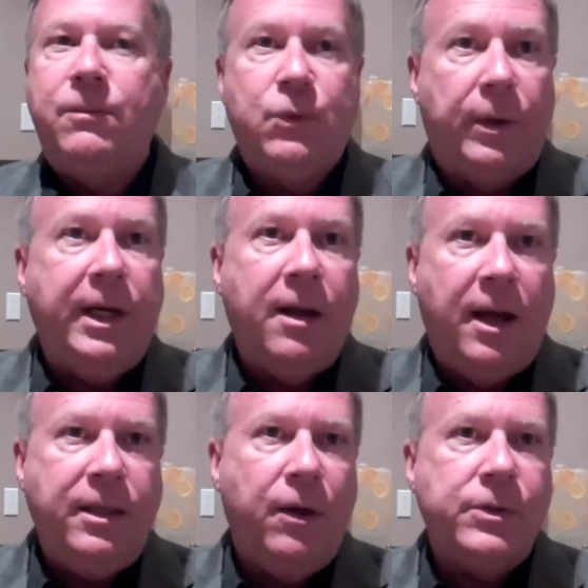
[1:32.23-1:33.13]

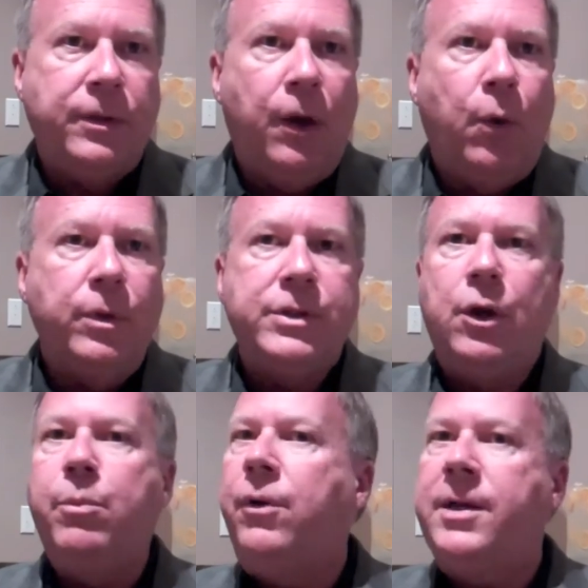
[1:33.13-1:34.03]
29 years ago was
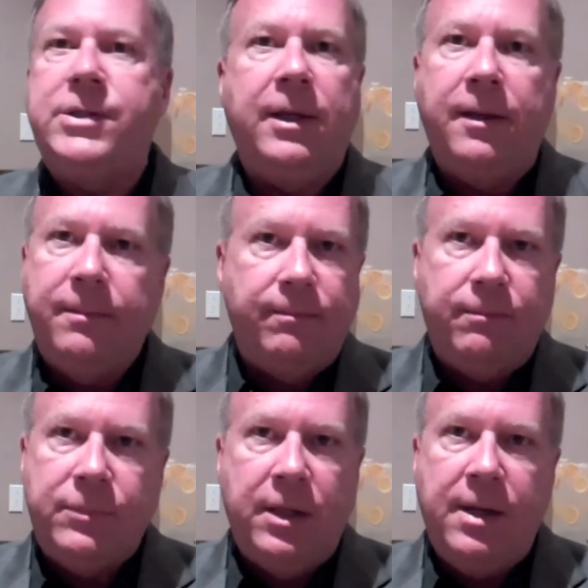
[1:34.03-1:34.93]
so prescient
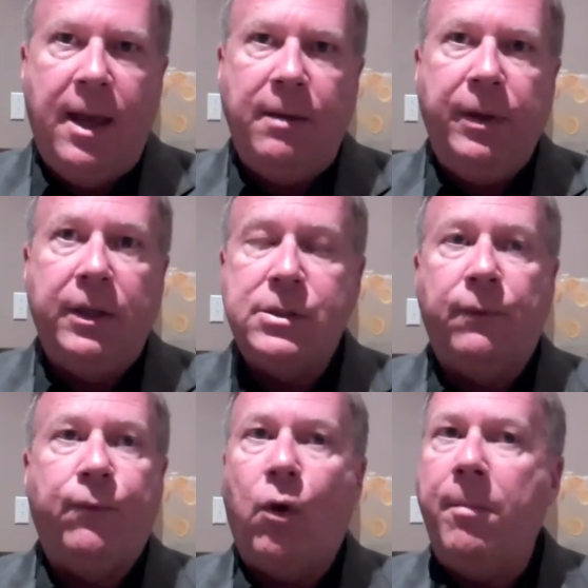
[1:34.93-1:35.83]
today because the
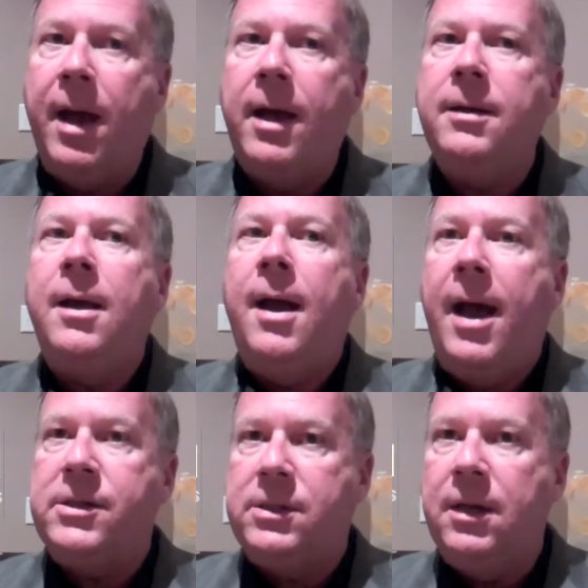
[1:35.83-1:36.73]
format
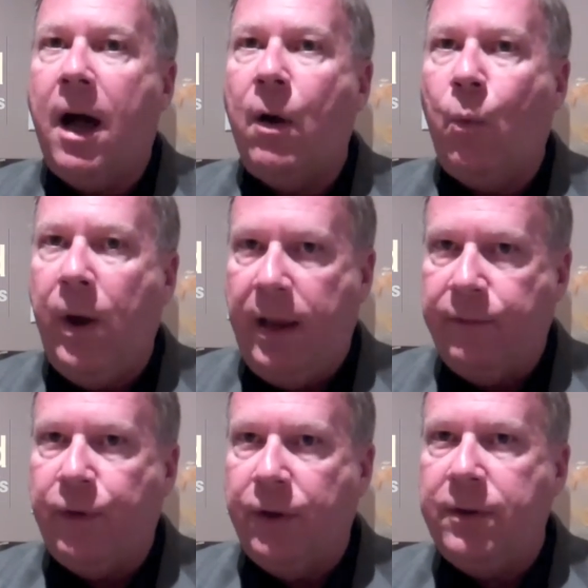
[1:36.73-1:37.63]
has not
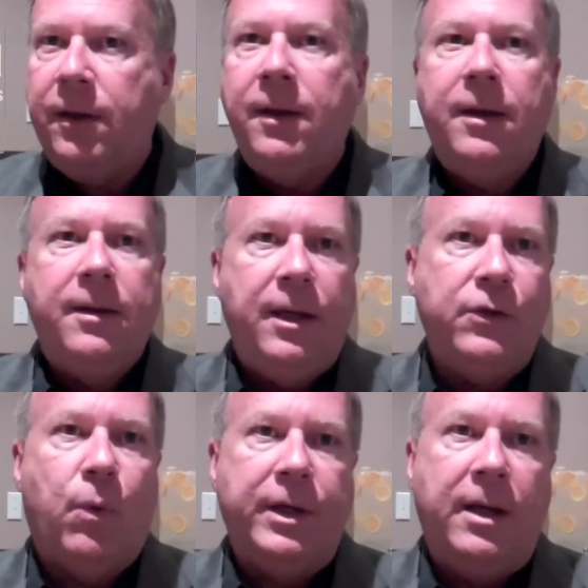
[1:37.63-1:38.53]
wavered in
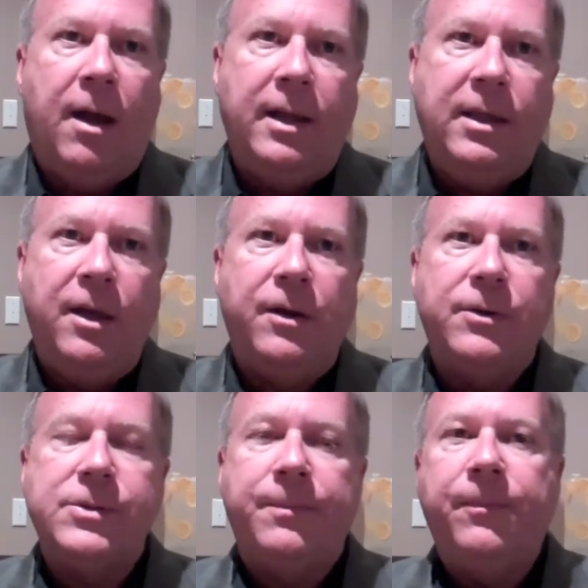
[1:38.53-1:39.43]
29
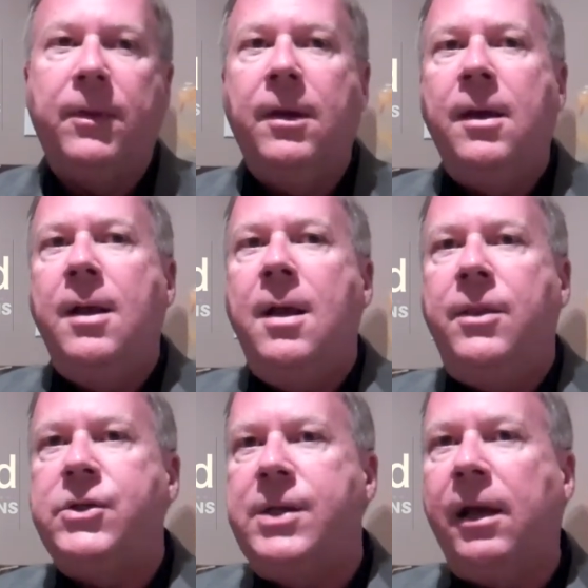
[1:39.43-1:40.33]
years.
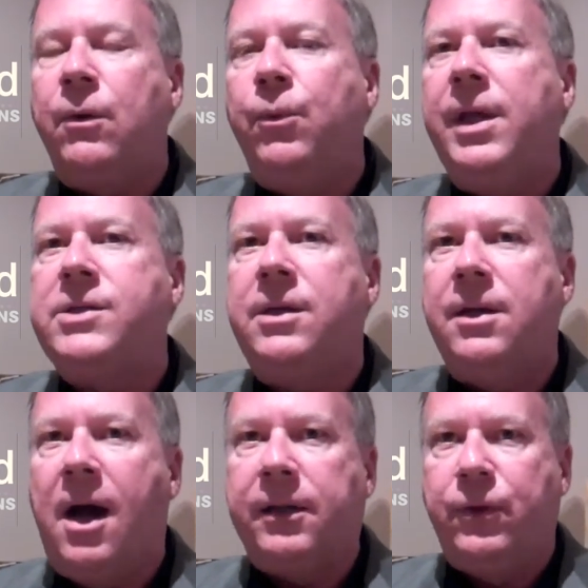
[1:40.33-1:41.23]
The second reason
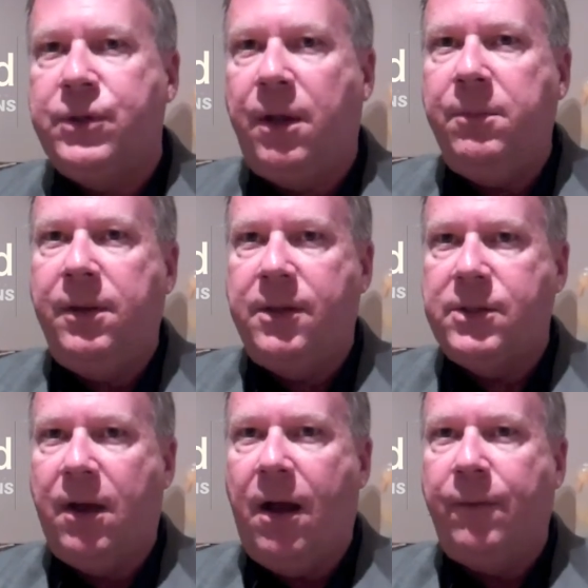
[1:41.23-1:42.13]
doctors come to this
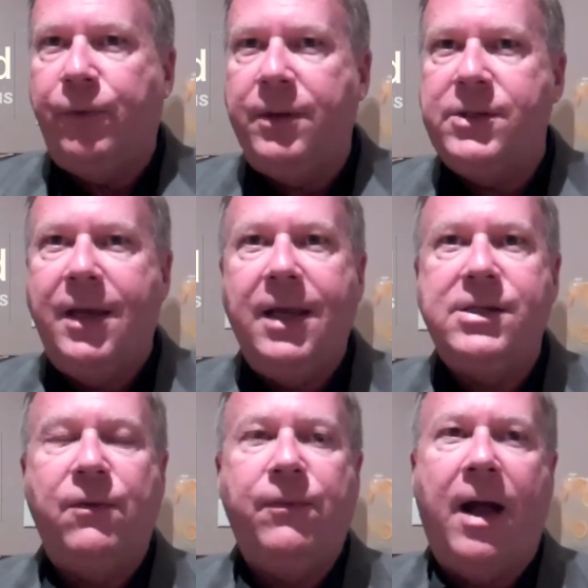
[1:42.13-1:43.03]
conference is
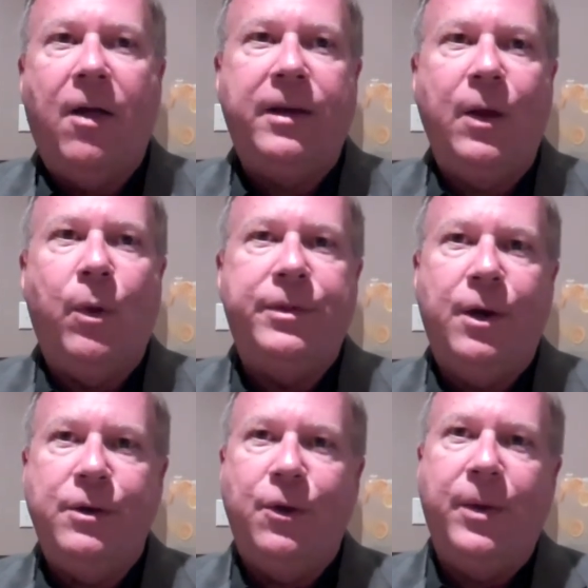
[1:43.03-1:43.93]
to validate what
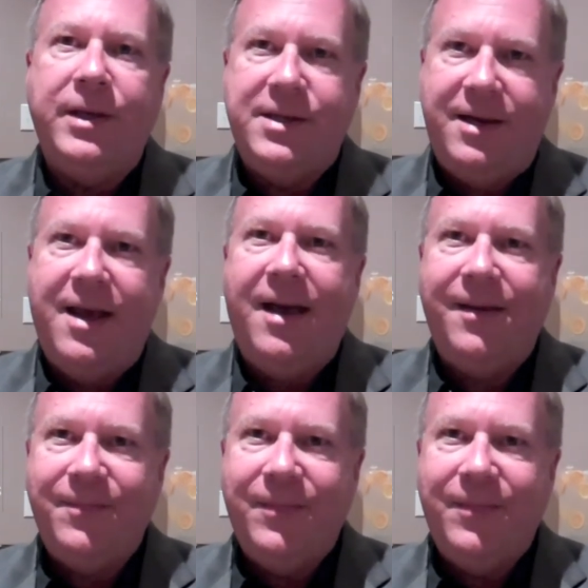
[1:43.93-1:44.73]
they're doing today.